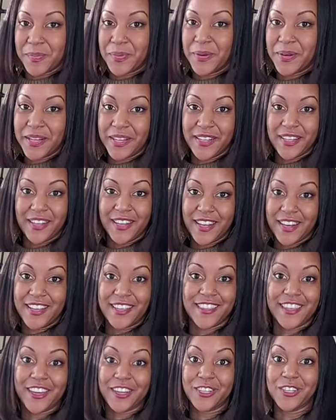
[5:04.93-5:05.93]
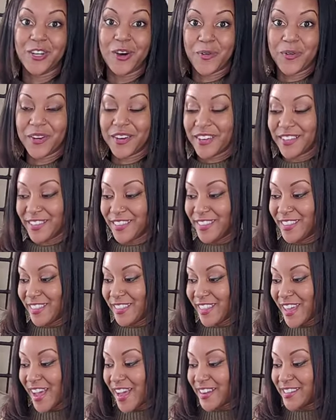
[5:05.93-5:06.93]
put it in anything lower
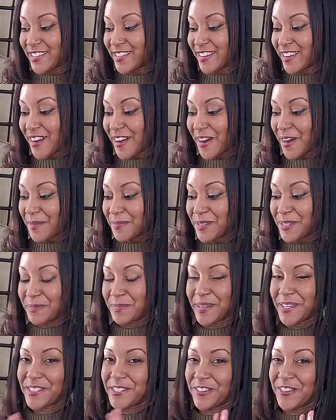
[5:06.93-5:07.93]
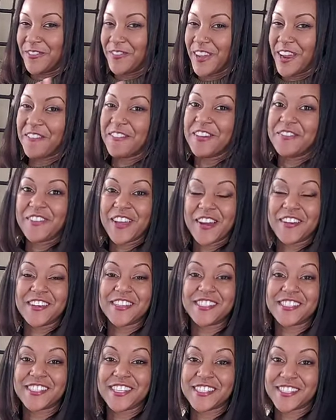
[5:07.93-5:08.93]
than that. Um, these plants are very,
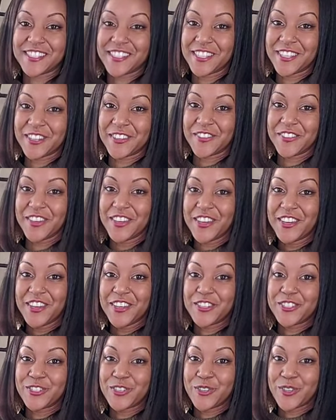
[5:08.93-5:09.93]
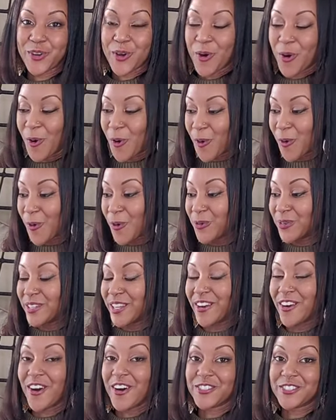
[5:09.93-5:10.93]
very sensitive to the cold.
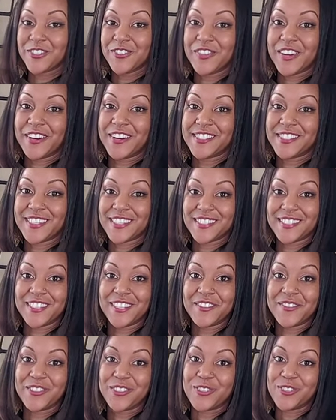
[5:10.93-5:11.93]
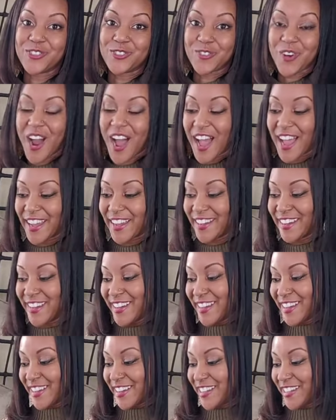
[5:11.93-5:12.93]
They're also very sensitive to dry
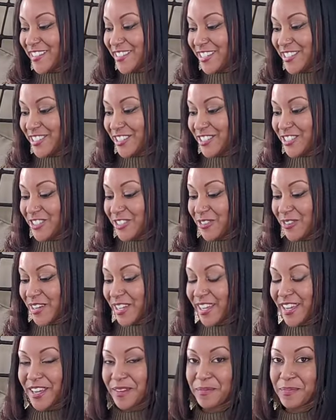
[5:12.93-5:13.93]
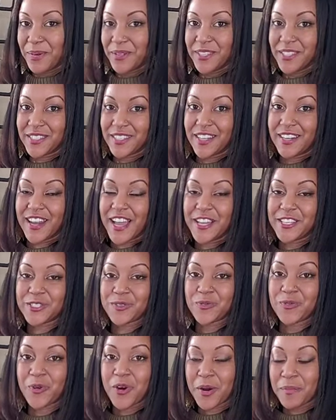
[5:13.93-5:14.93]
conditions. So again, put this in a
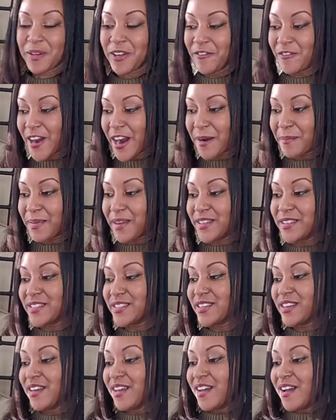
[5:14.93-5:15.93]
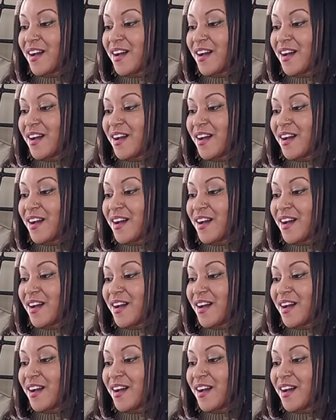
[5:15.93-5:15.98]
nice warm environment.